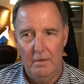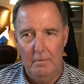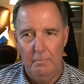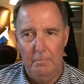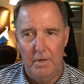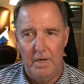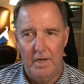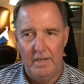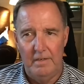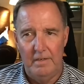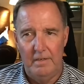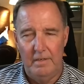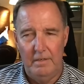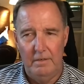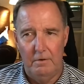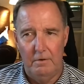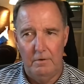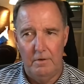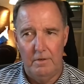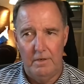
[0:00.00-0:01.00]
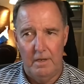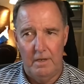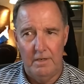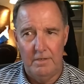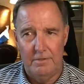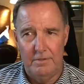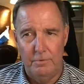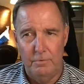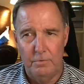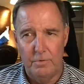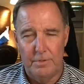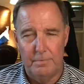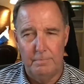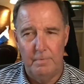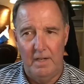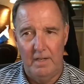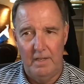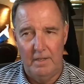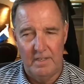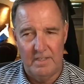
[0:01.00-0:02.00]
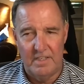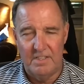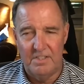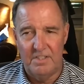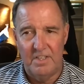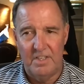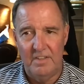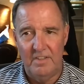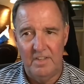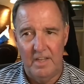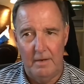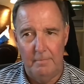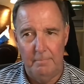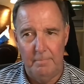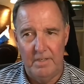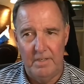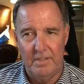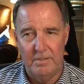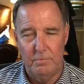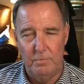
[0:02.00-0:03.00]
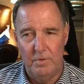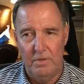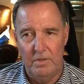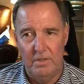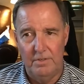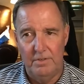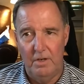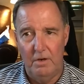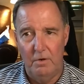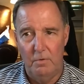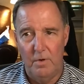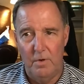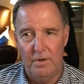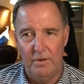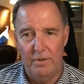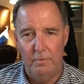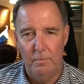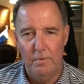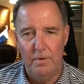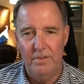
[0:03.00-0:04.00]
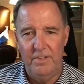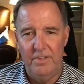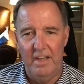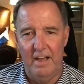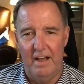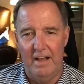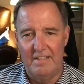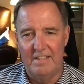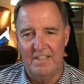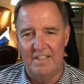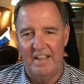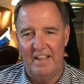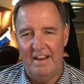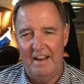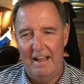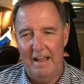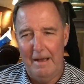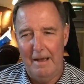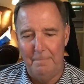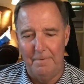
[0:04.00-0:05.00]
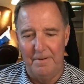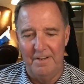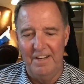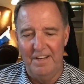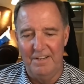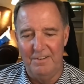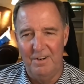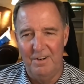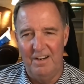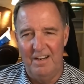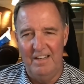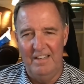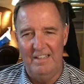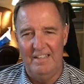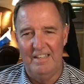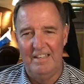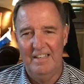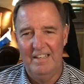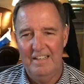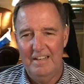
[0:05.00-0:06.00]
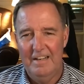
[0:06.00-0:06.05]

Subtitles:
But, as you were smiling as I said that, because we all know, what are the odds of that happening, right?